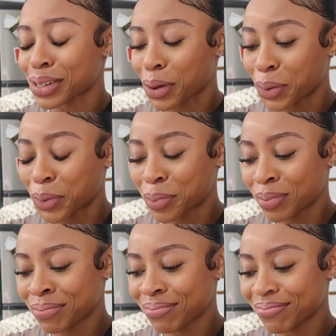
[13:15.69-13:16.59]
so
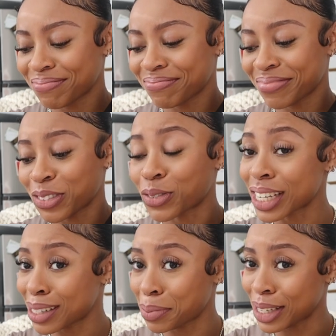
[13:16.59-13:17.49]

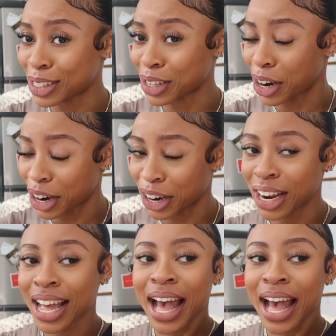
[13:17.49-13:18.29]
rest in peace to her.